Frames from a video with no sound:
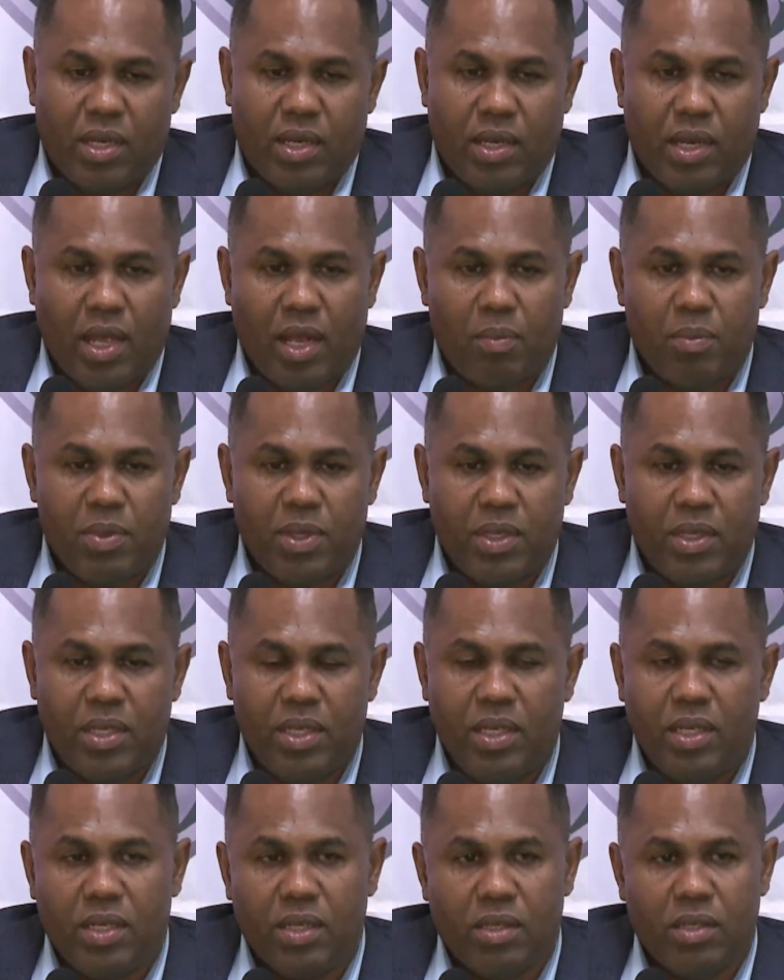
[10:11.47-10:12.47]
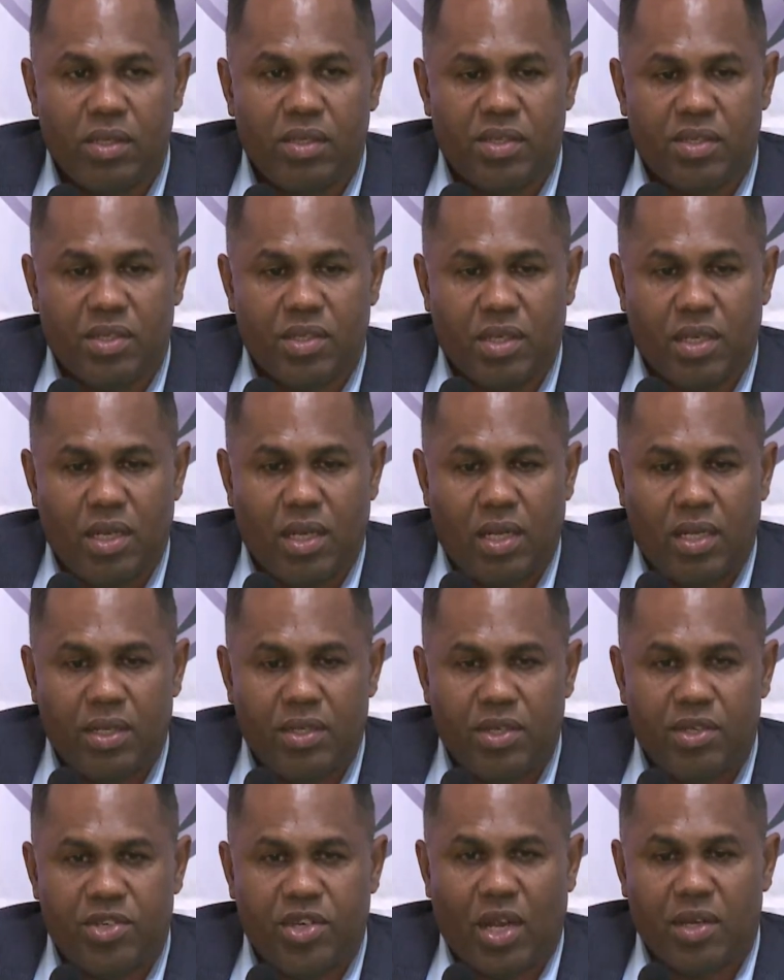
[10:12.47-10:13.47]
That'll be Eagles and
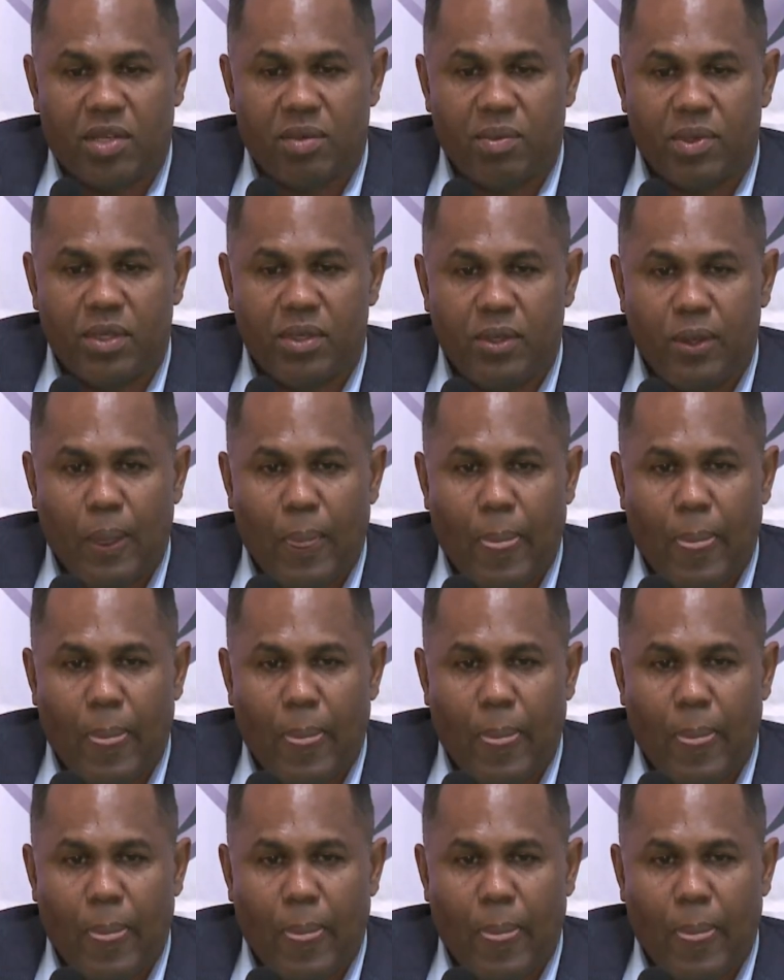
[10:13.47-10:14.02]
Shantimel.